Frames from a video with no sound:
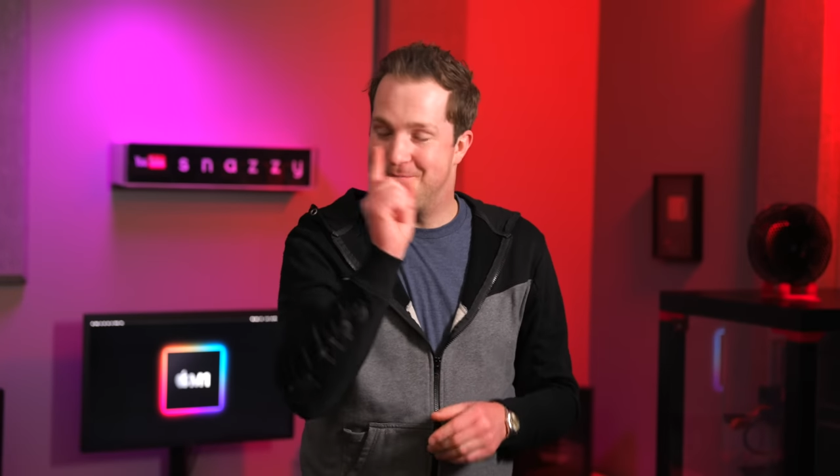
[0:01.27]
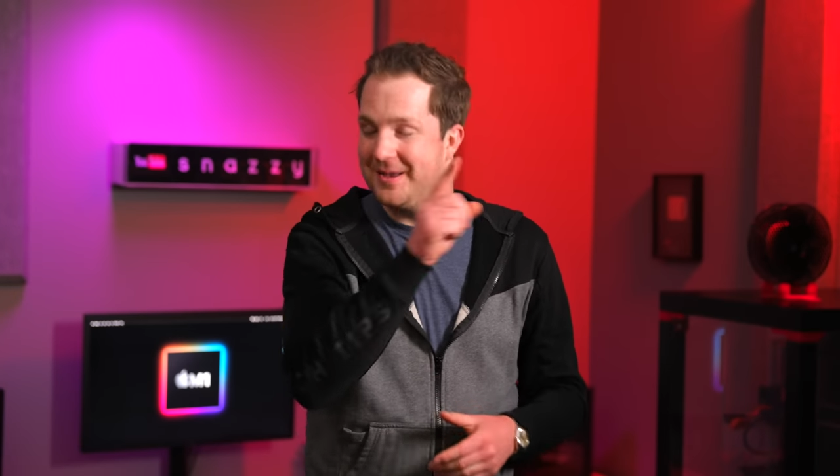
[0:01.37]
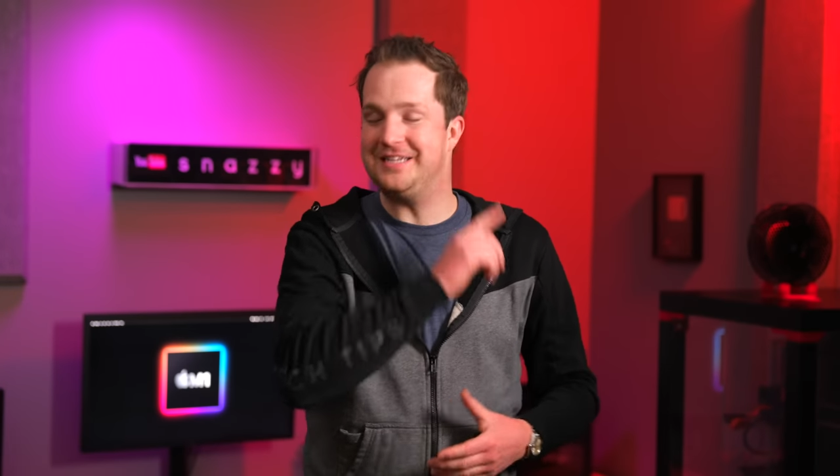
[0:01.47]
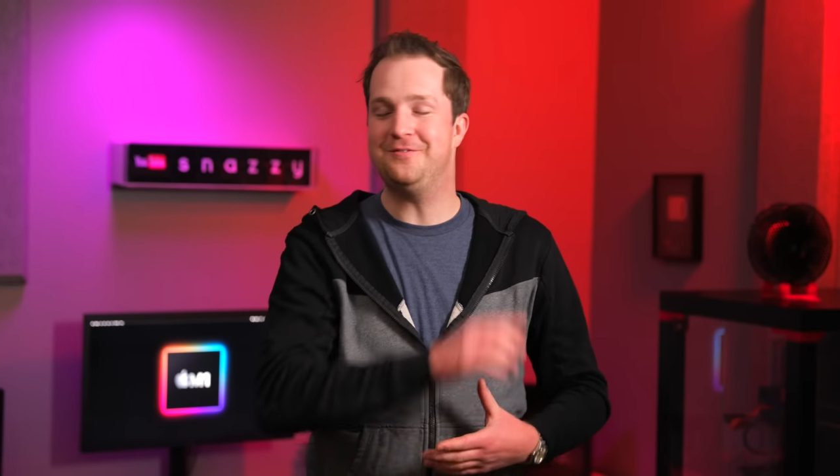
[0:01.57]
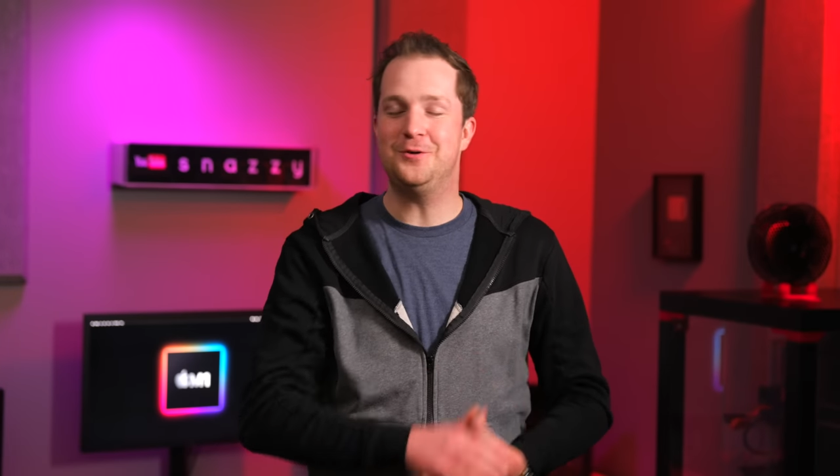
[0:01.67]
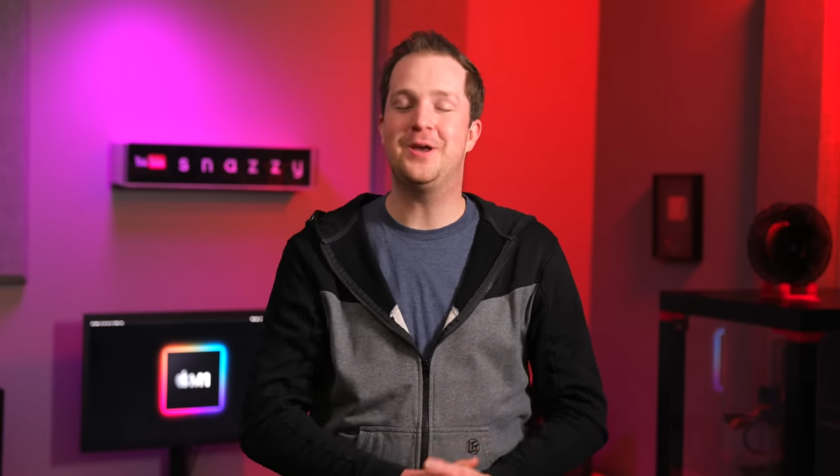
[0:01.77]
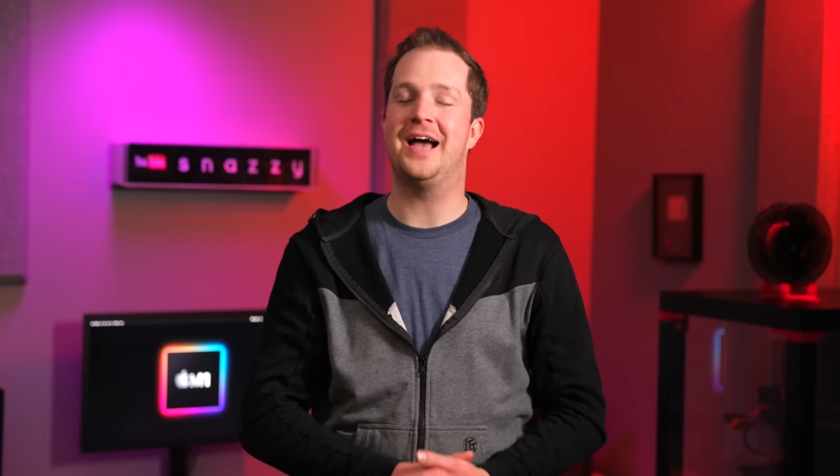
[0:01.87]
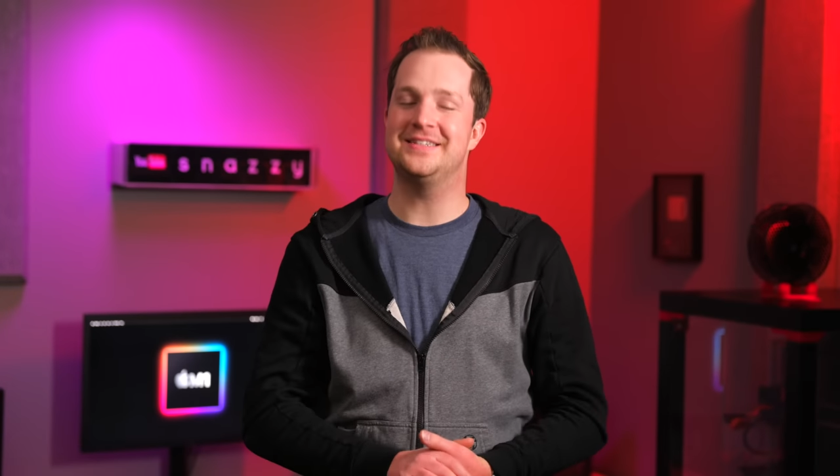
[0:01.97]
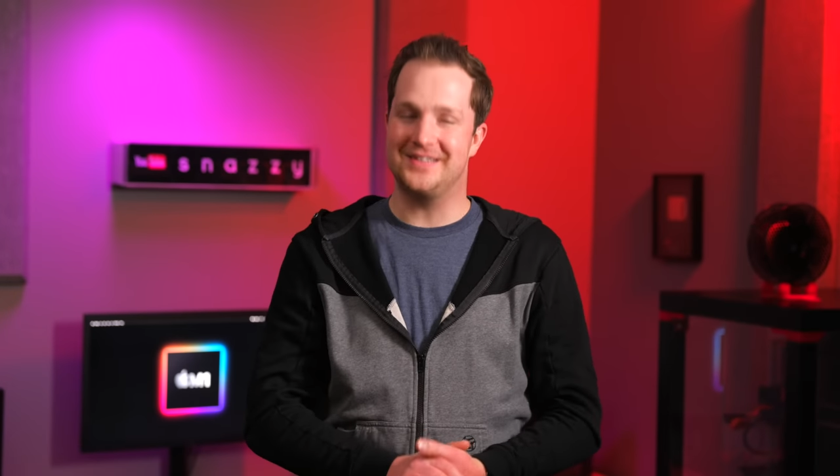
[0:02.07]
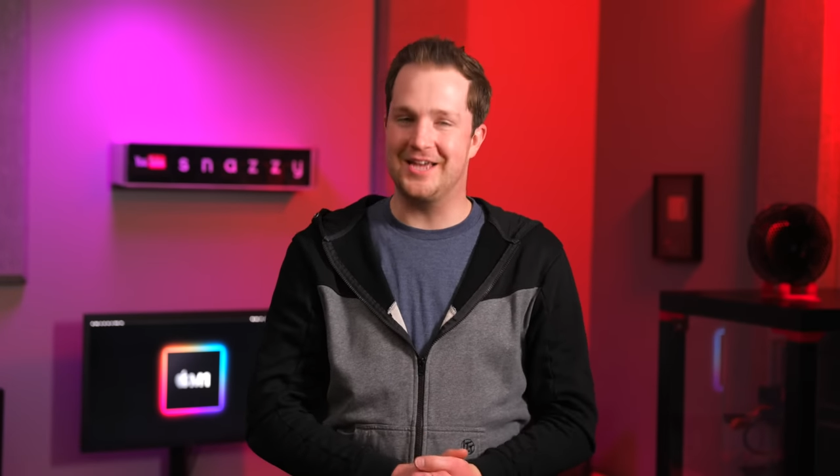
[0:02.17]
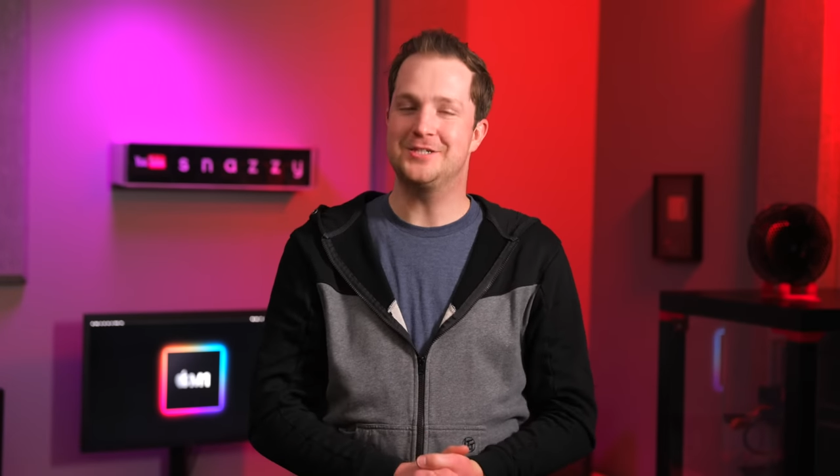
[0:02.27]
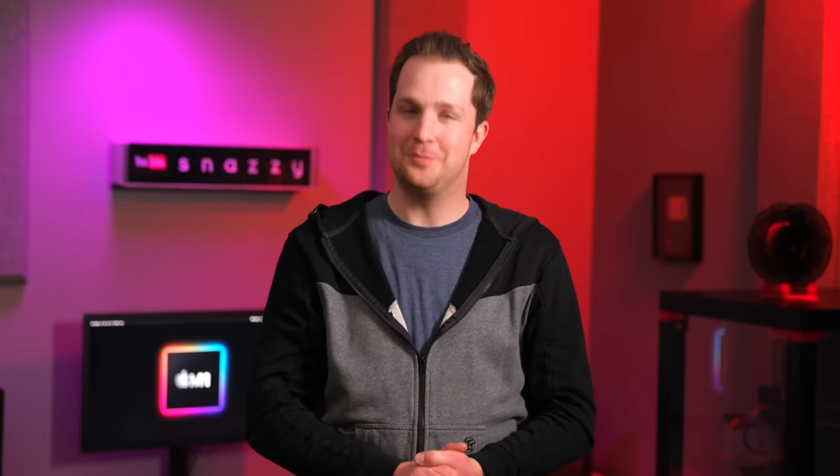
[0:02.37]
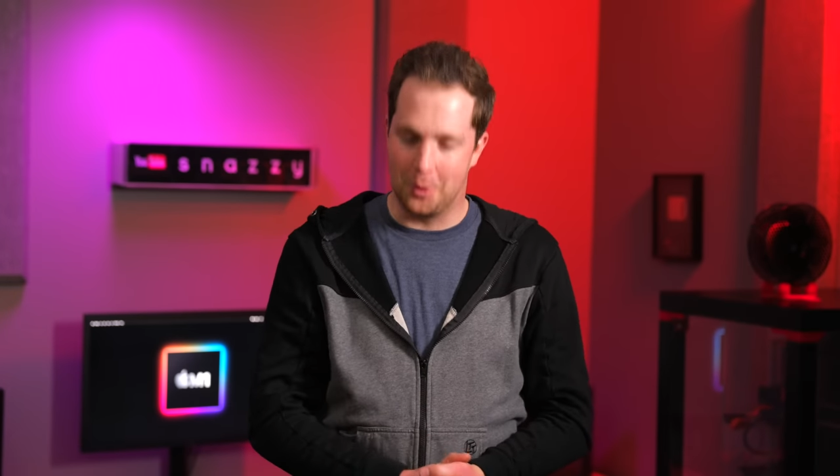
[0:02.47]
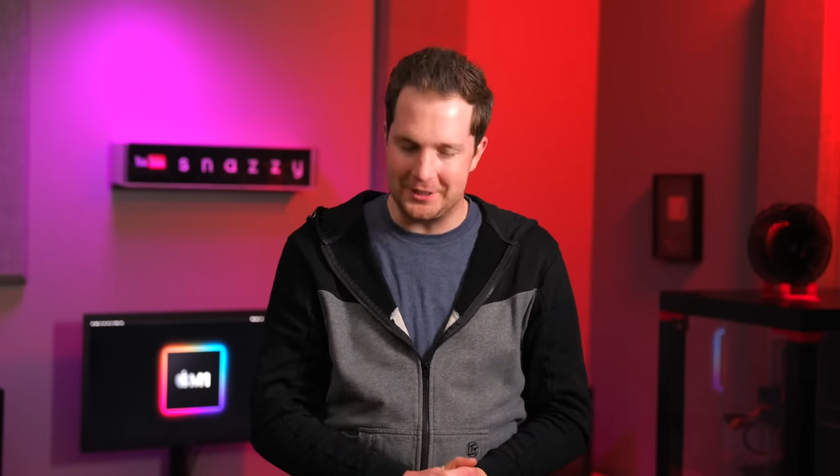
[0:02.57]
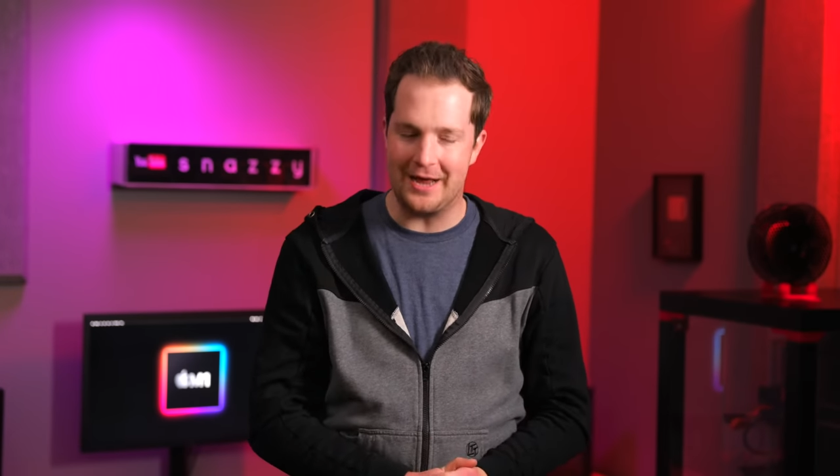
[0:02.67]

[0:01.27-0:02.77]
many of you guys like to point